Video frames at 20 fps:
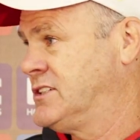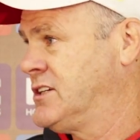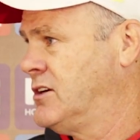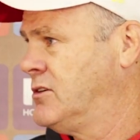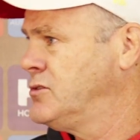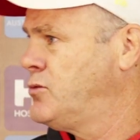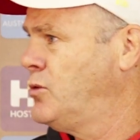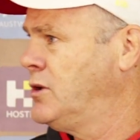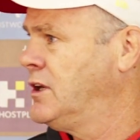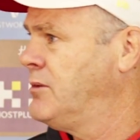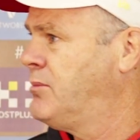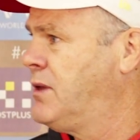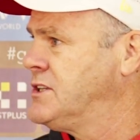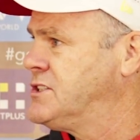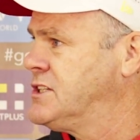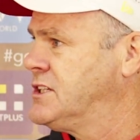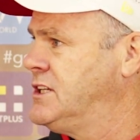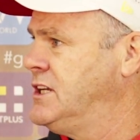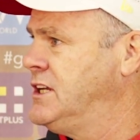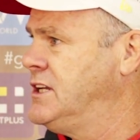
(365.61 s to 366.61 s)
So it was really a
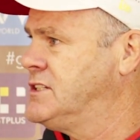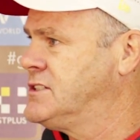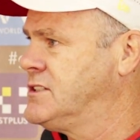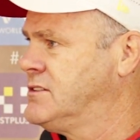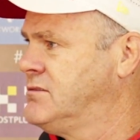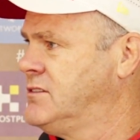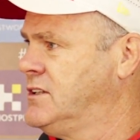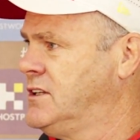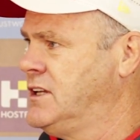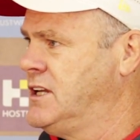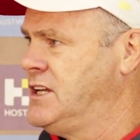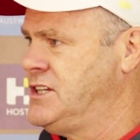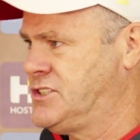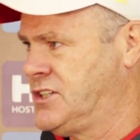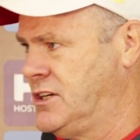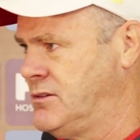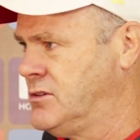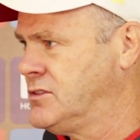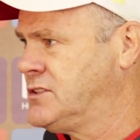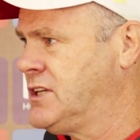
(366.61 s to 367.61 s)
bunch of kids, and he
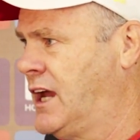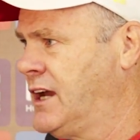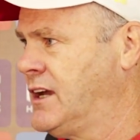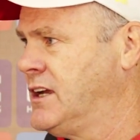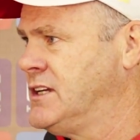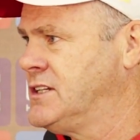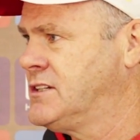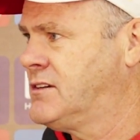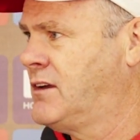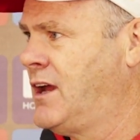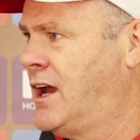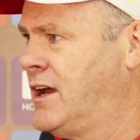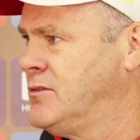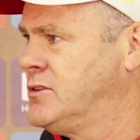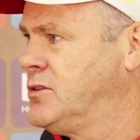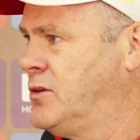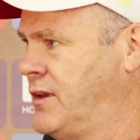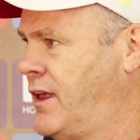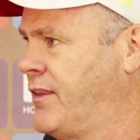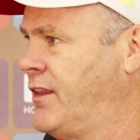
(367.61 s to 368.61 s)
seemed to have taken his game
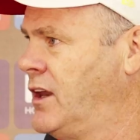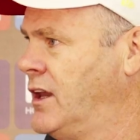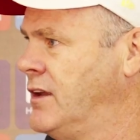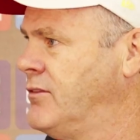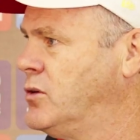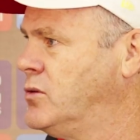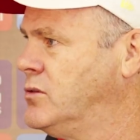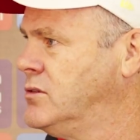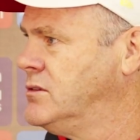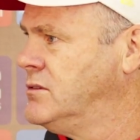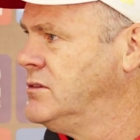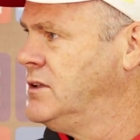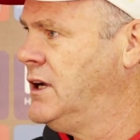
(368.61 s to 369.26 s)
to another level.